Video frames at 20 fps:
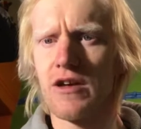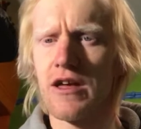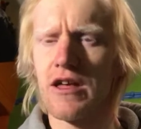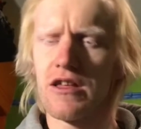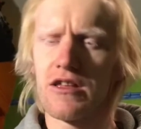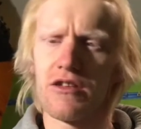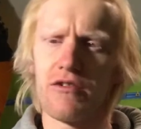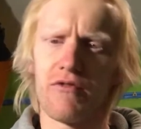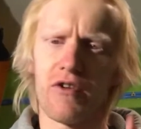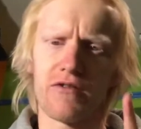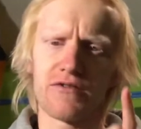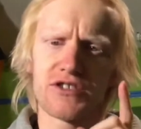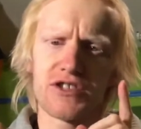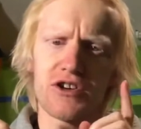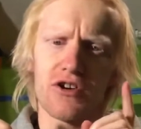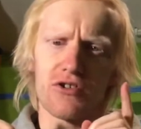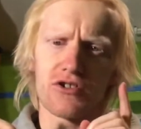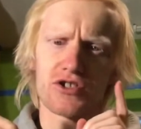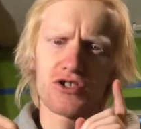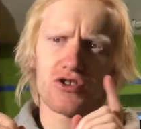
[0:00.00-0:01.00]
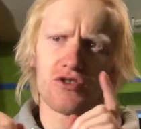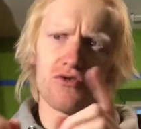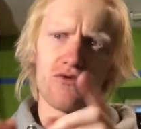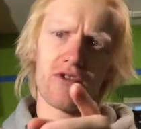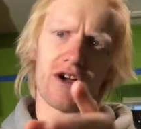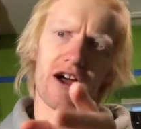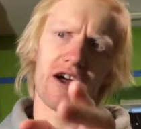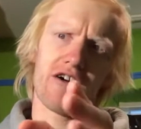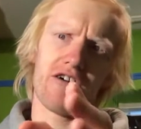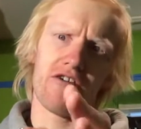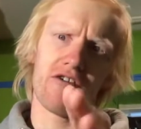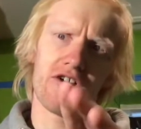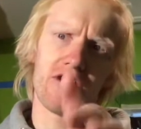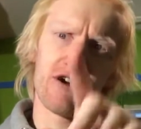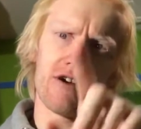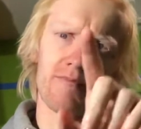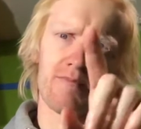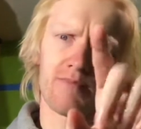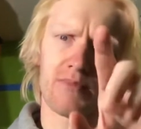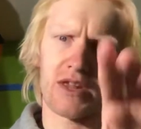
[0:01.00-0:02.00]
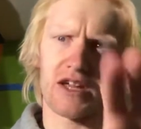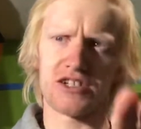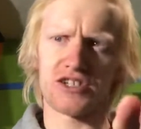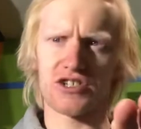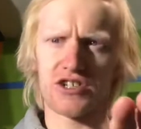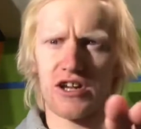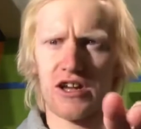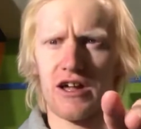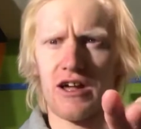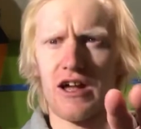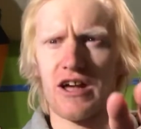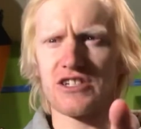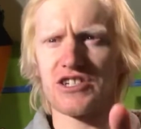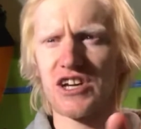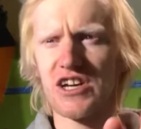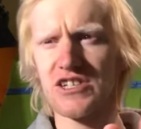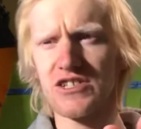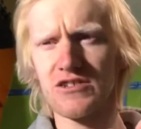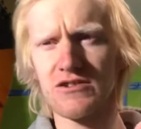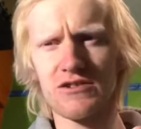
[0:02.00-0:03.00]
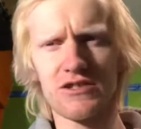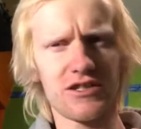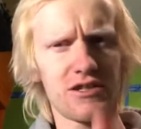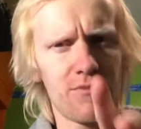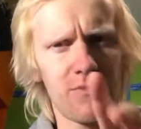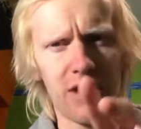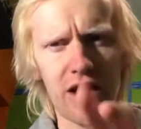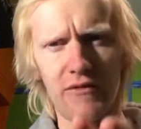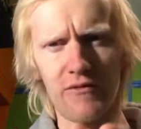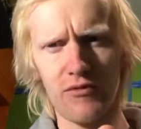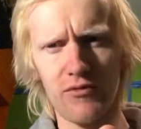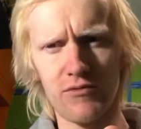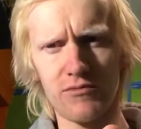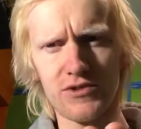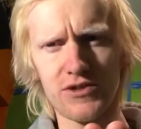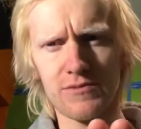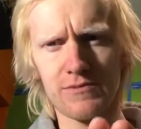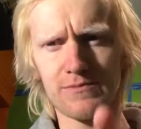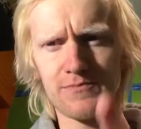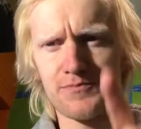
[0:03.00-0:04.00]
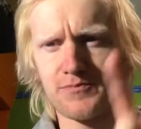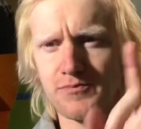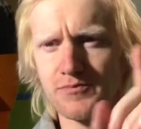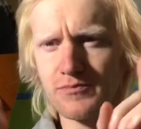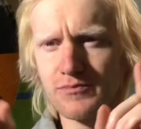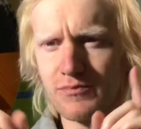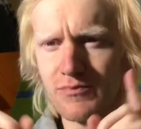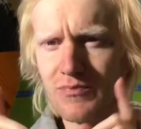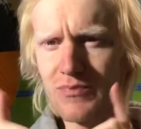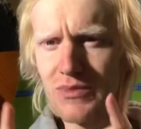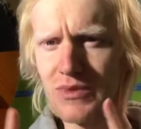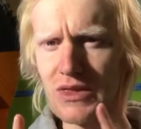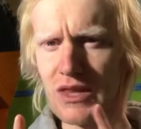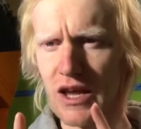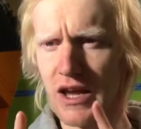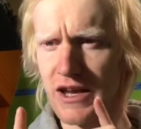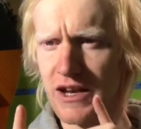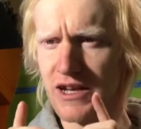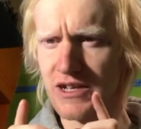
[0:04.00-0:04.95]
You've obviously got 2 that are adjacent to platforms, and then